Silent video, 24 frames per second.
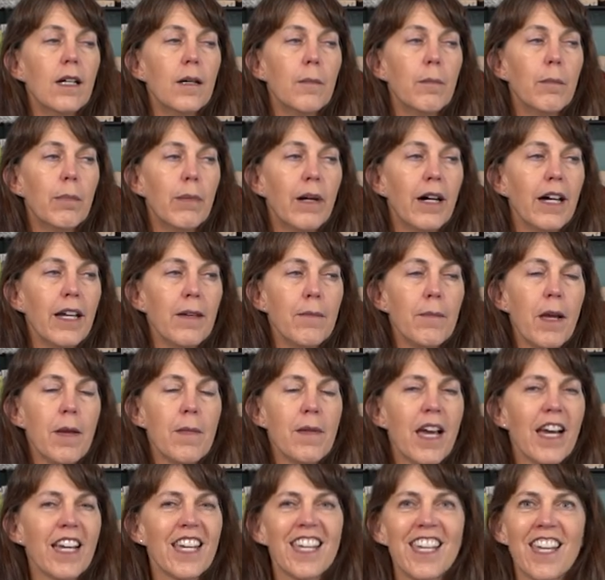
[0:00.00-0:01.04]
but
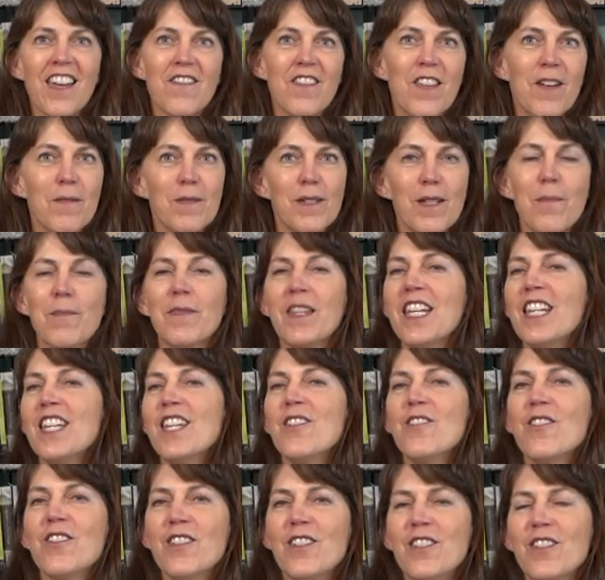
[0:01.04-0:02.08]
maybe I can give them
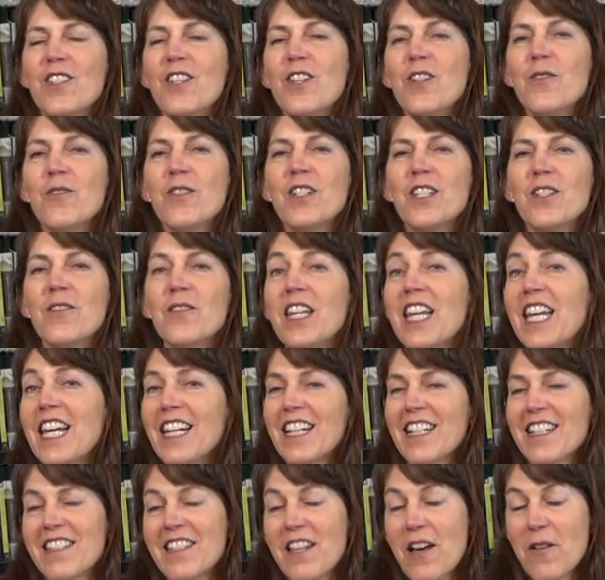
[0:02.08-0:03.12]
something new and
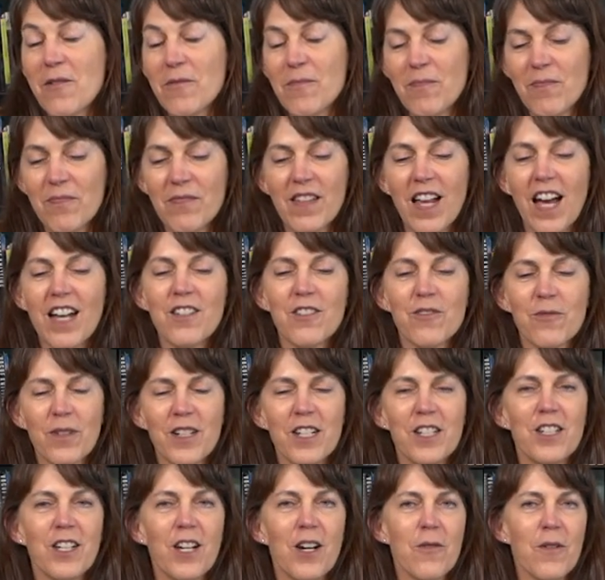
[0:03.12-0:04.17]
unique. So I just
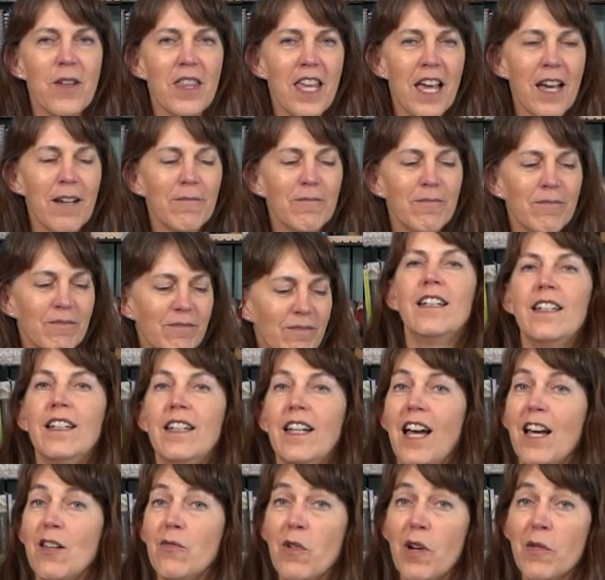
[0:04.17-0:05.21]
wanted to share it with you.
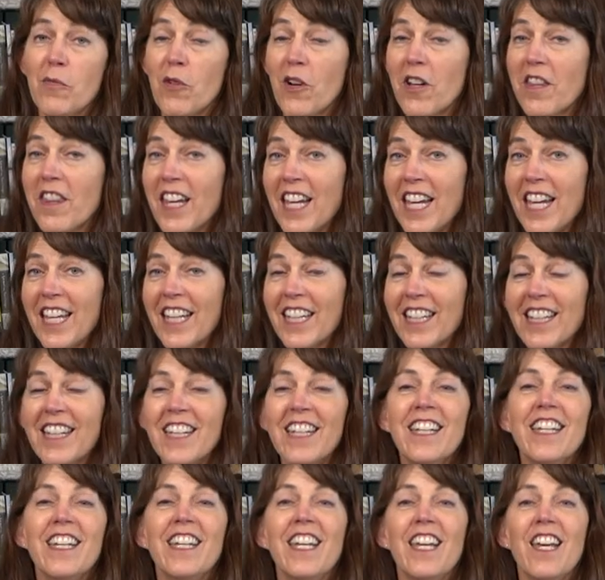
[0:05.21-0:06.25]
And one more thing,
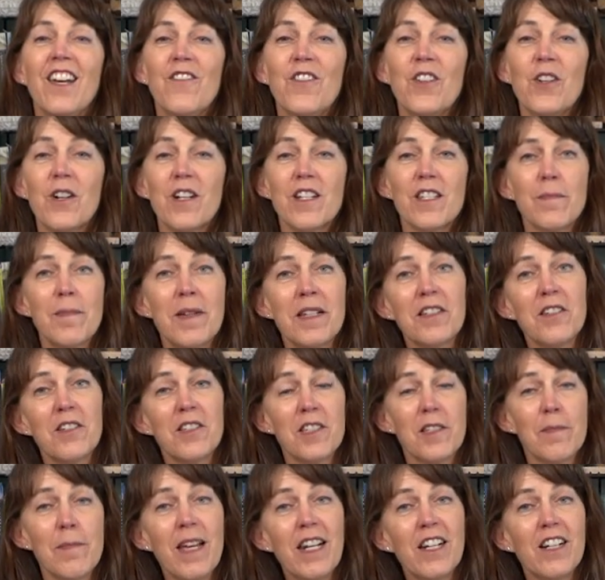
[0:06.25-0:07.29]
if you're a spindle
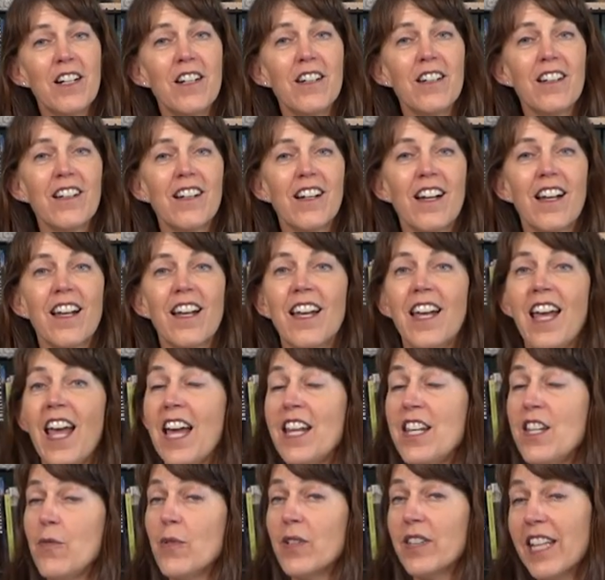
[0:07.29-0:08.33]
spinner,
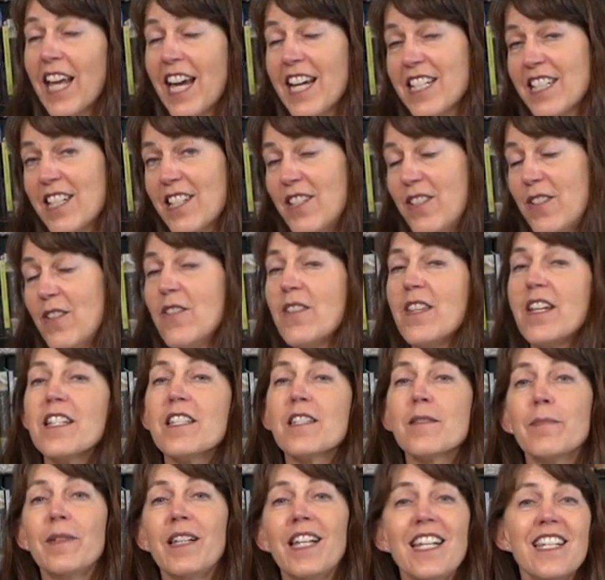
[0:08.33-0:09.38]
and you would like to do
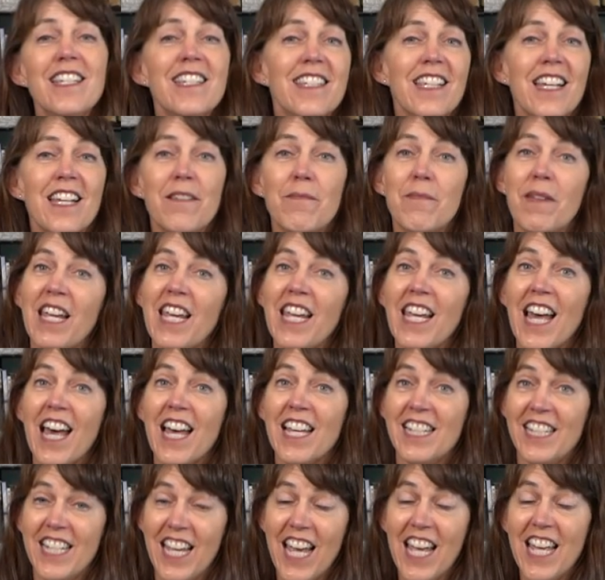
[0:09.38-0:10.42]
this, please send me
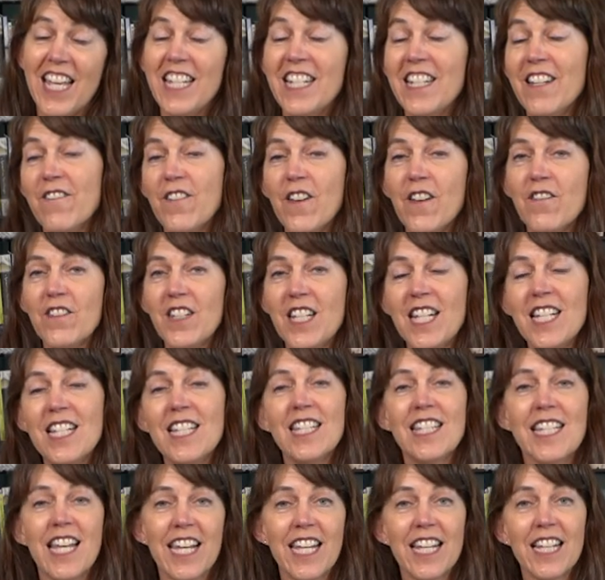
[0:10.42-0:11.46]
a 10 to 15
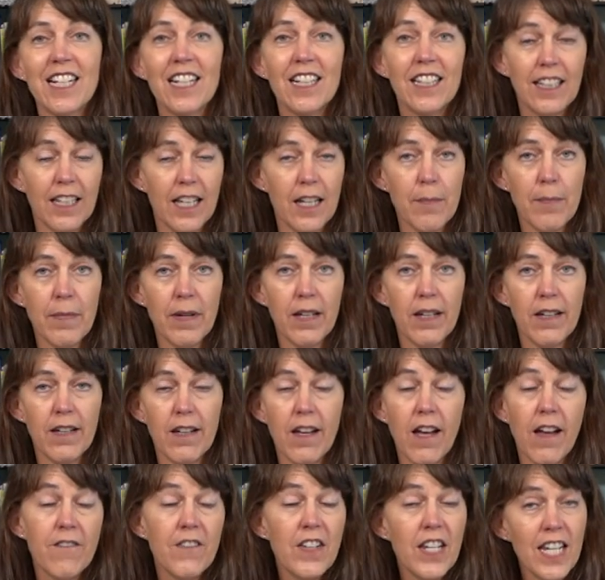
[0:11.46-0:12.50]
second clip,
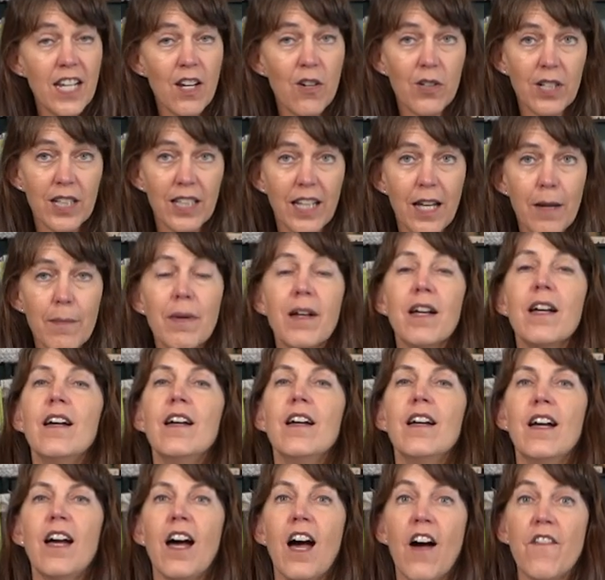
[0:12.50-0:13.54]
a video clip
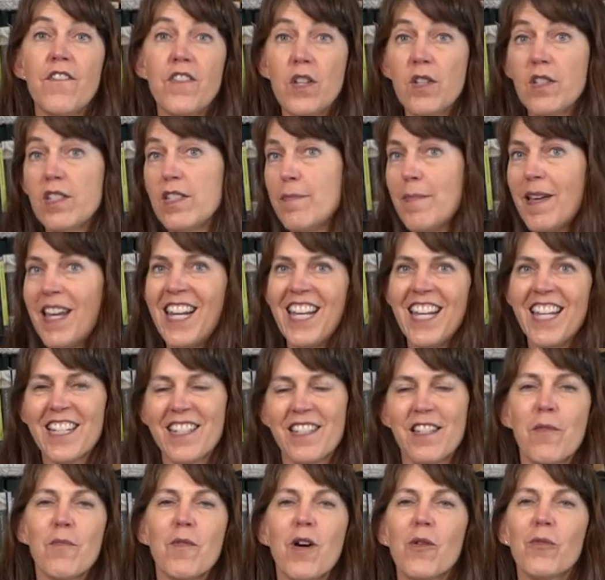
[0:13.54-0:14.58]
of you spinning
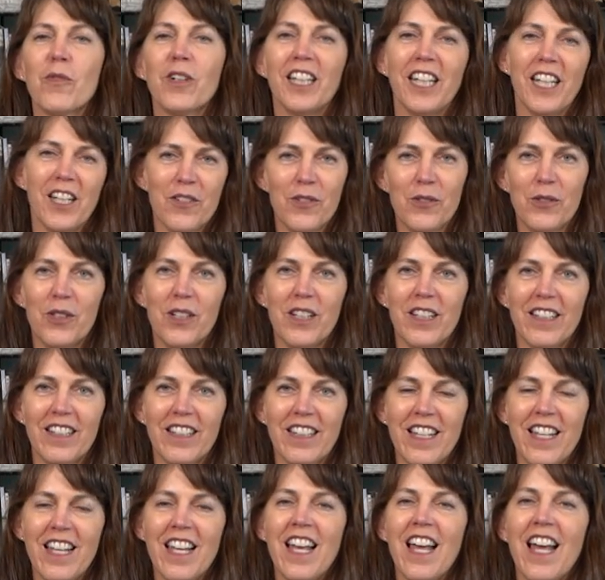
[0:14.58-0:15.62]
somewhere really cool.
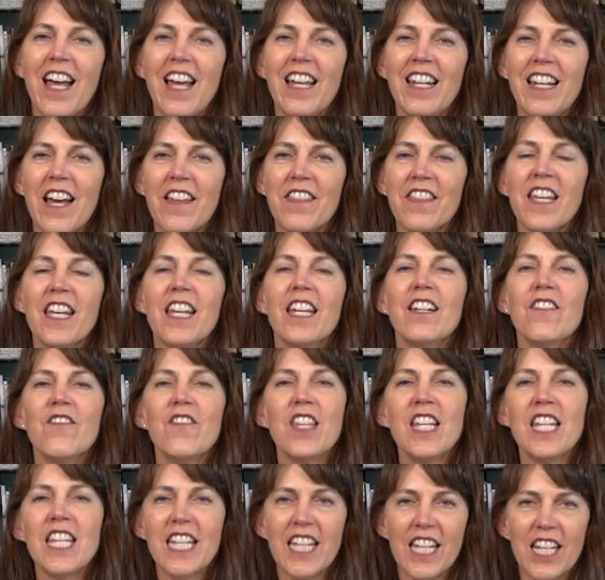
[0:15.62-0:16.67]
And at the end of
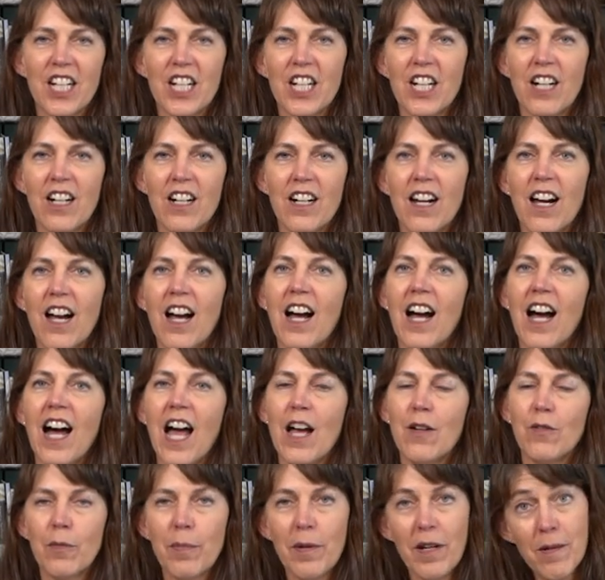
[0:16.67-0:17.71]
the year,
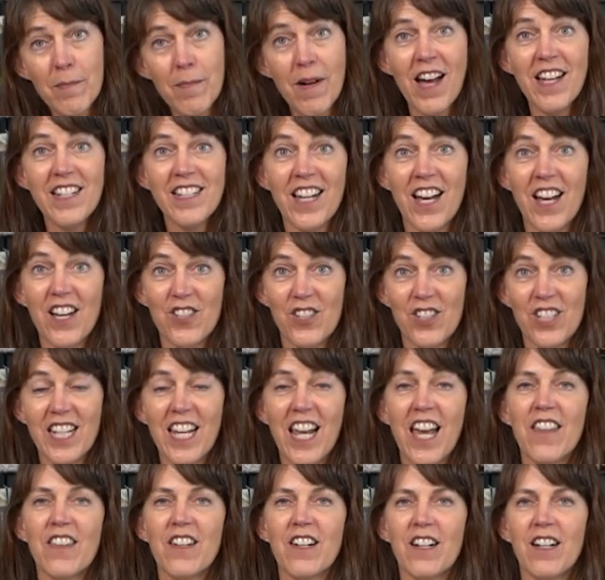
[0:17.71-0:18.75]
I will put a montage
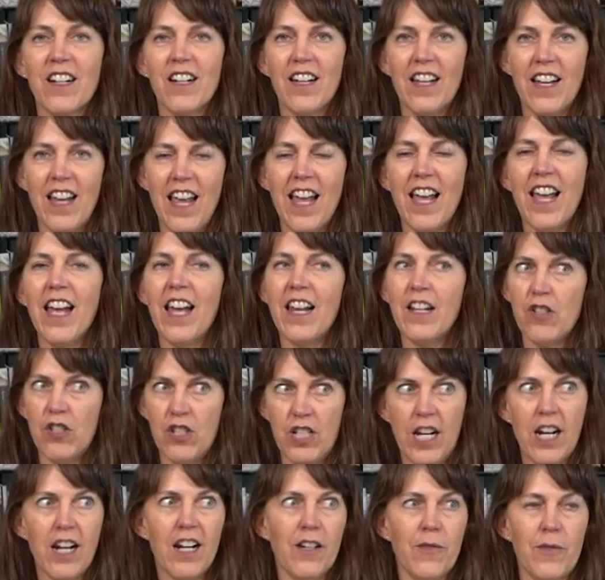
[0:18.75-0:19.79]
together and
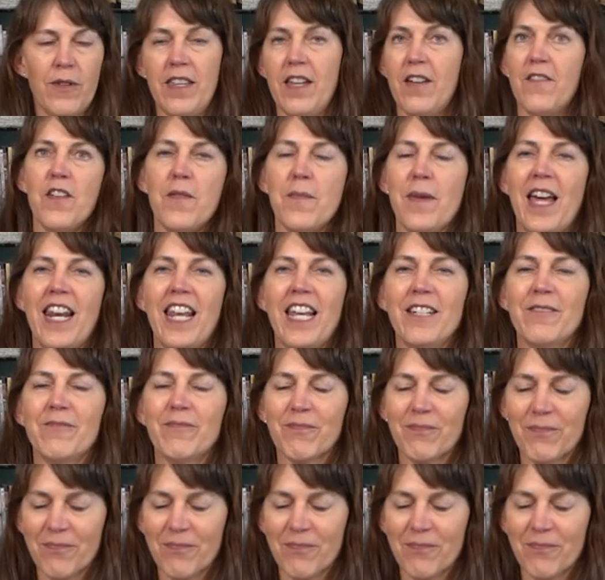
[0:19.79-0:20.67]
share it with everybody.